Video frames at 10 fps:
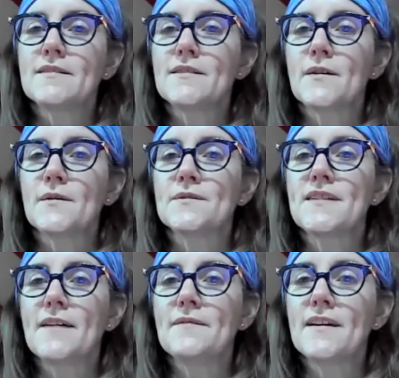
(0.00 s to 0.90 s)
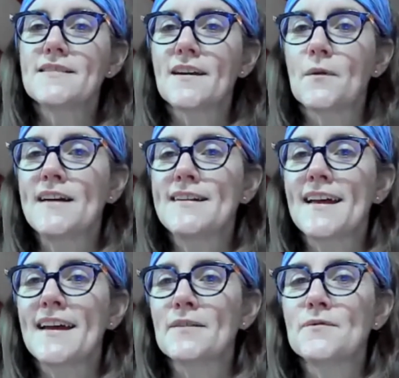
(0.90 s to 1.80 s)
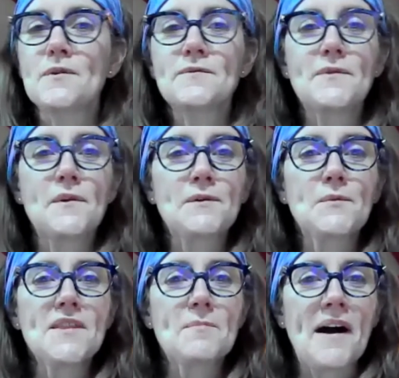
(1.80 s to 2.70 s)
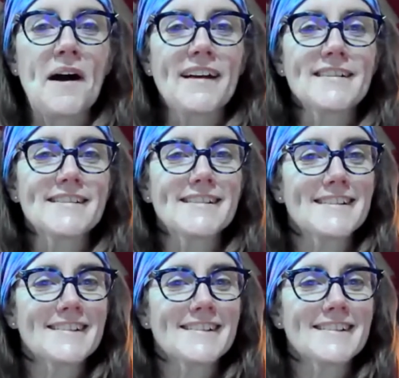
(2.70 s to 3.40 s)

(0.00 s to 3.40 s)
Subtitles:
So side facing, wide-legged, forward fold with a bind.